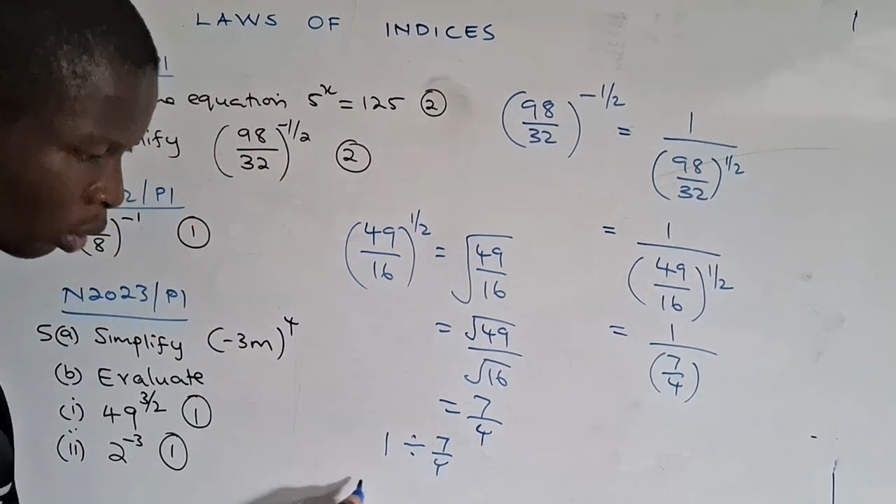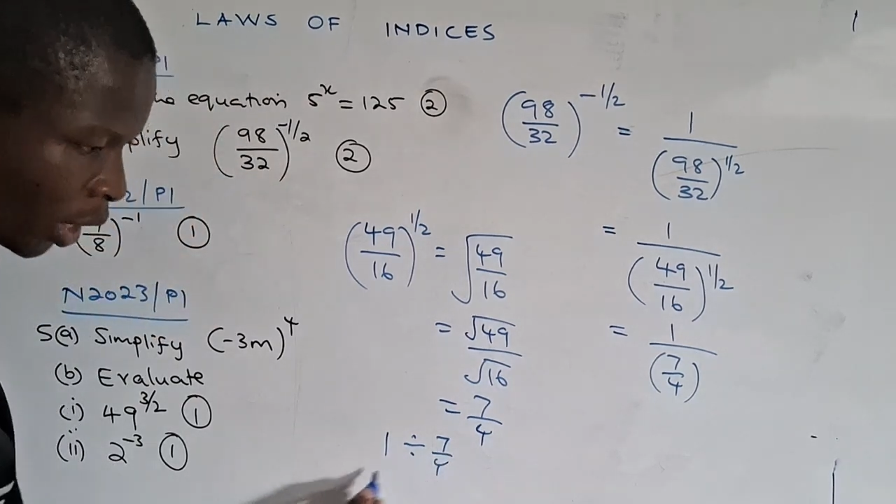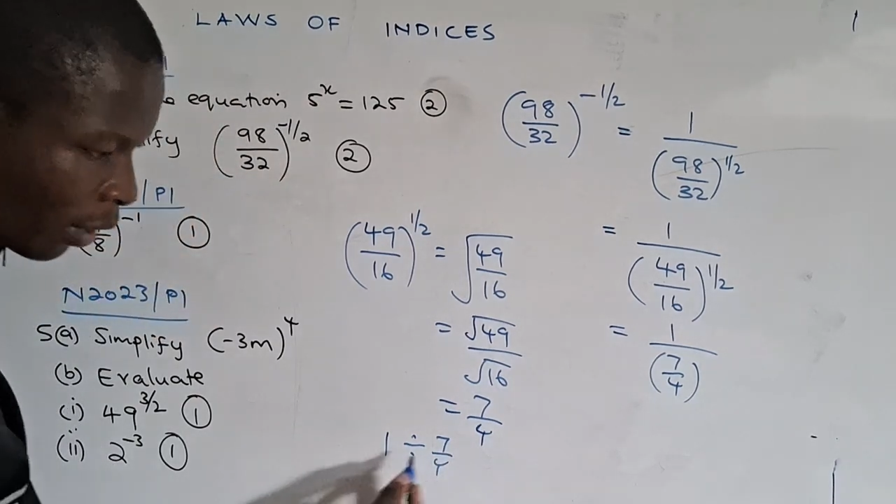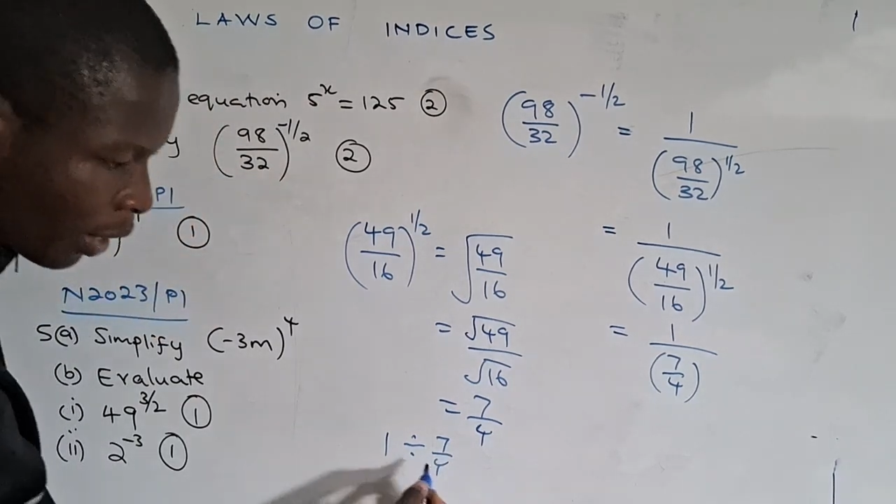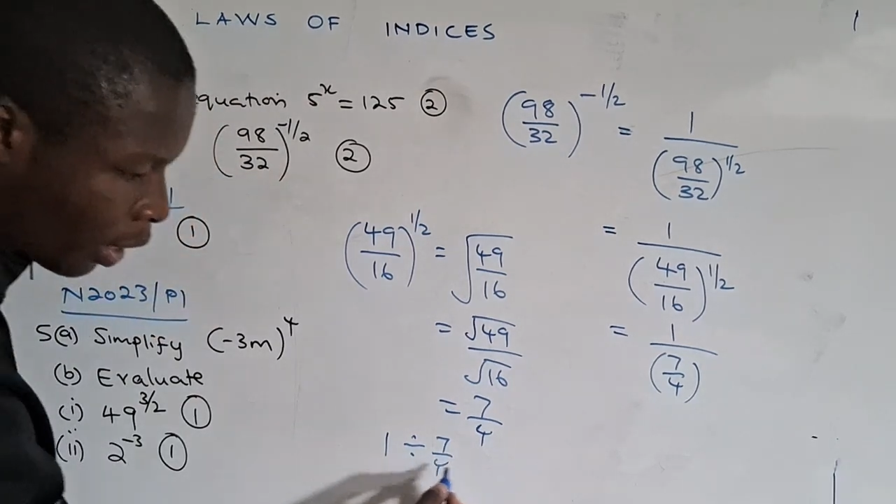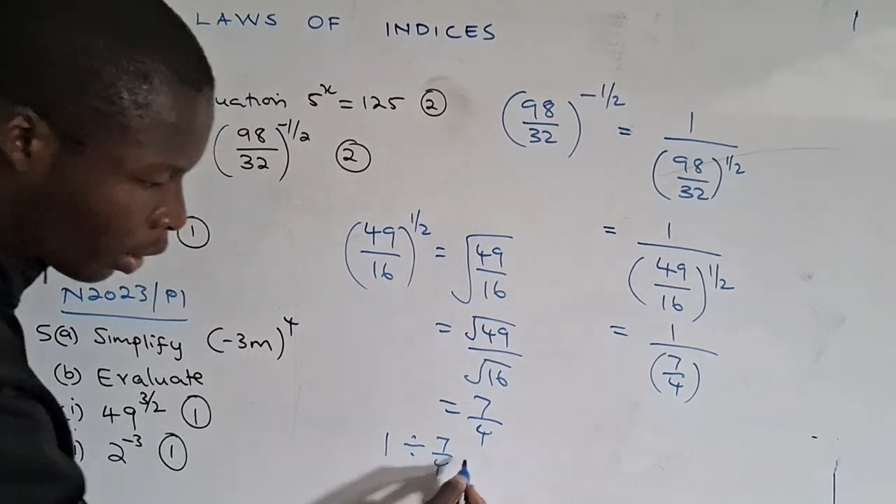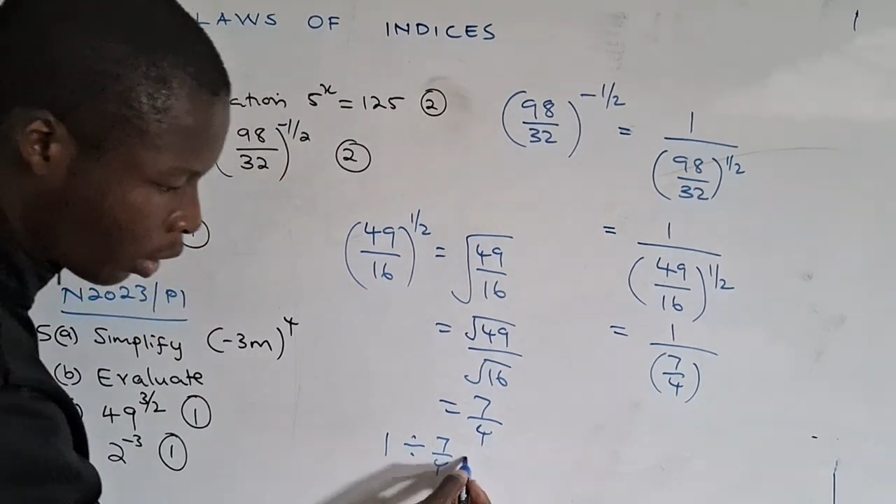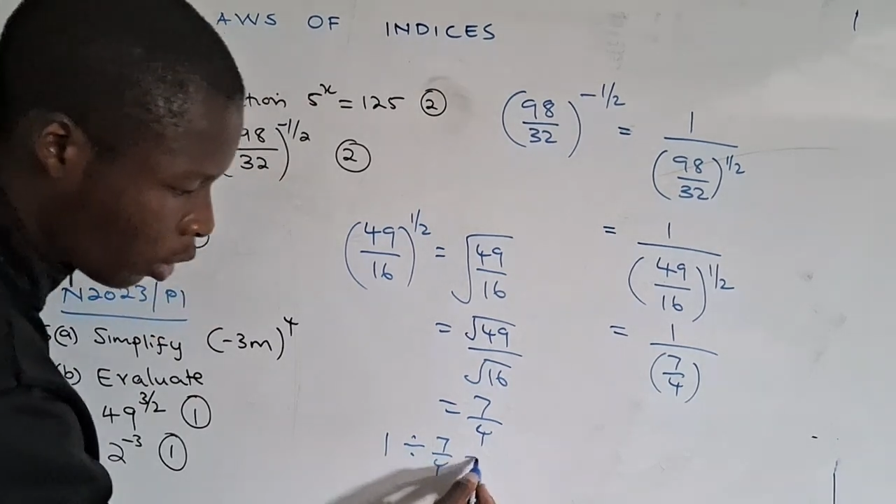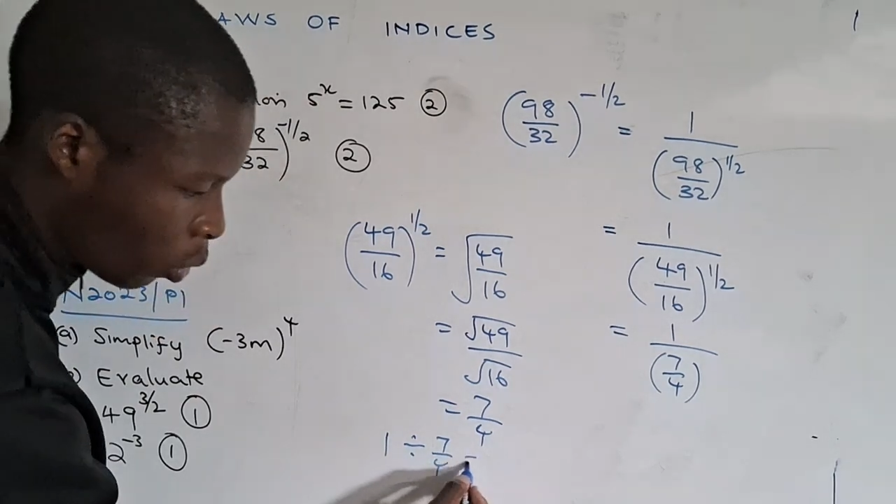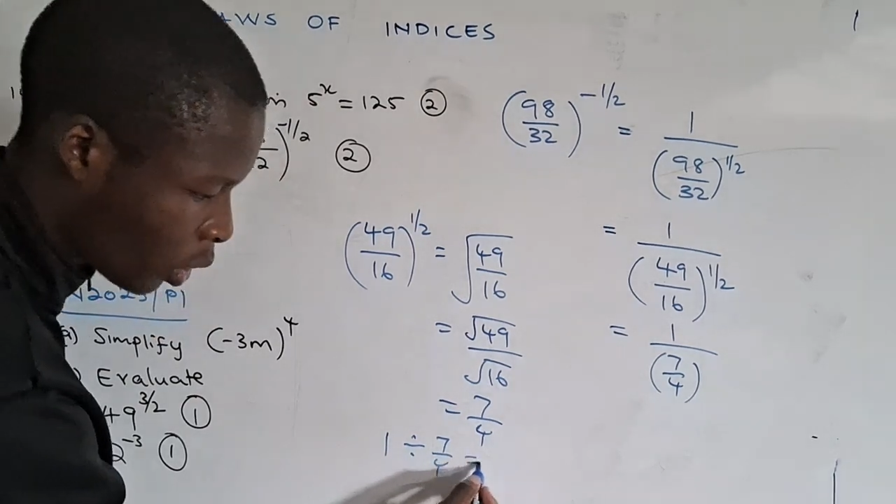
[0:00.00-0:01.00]
Okay,
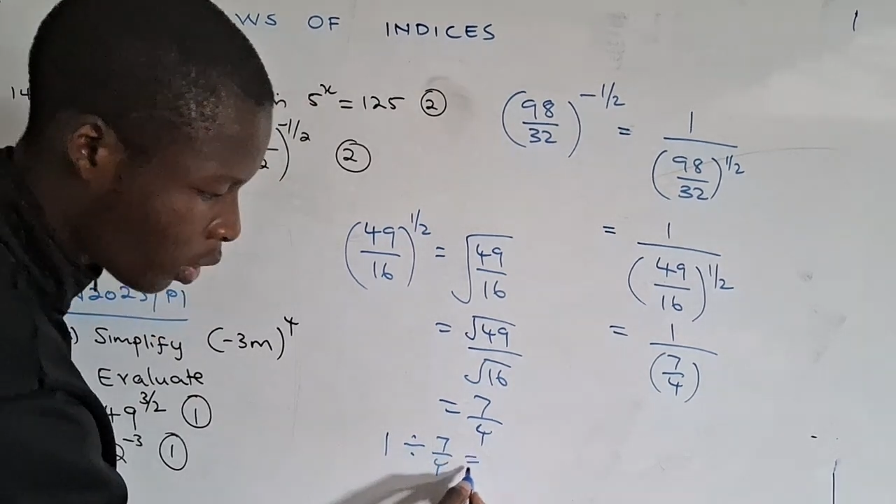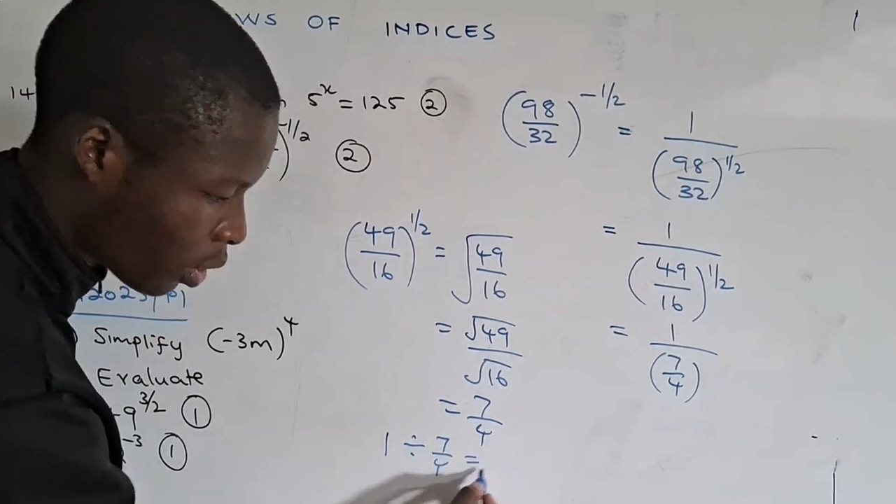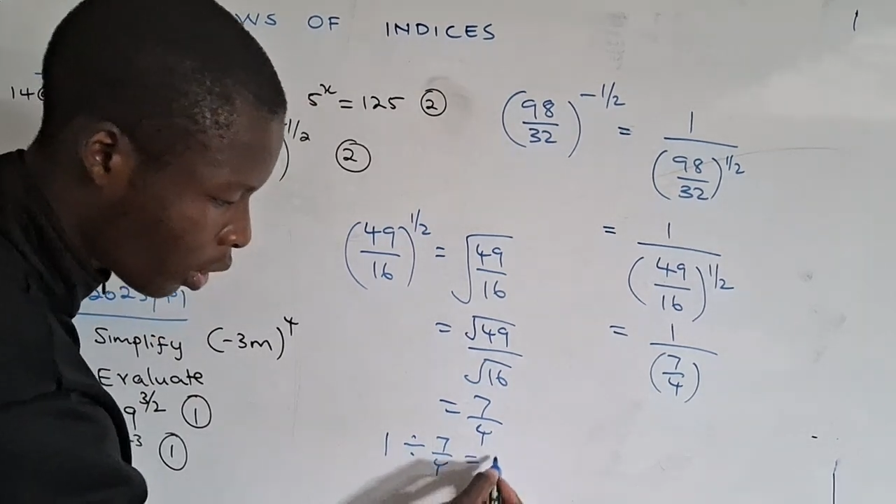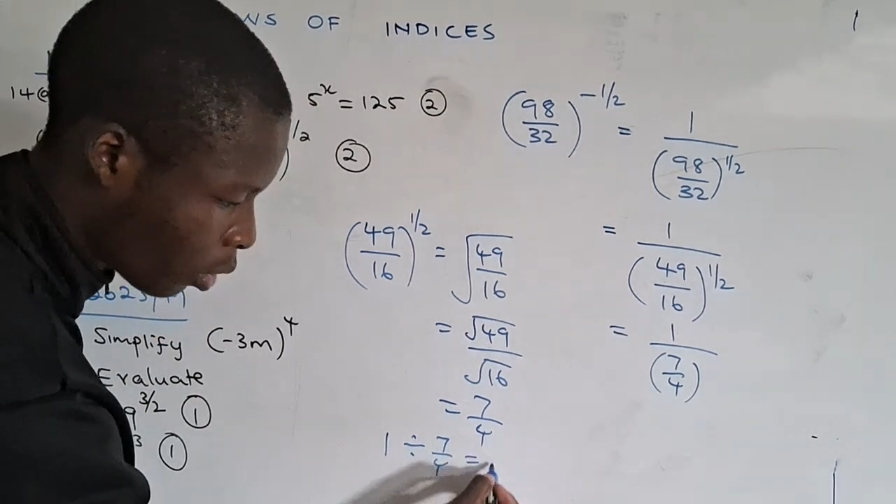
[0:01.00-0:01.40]
which is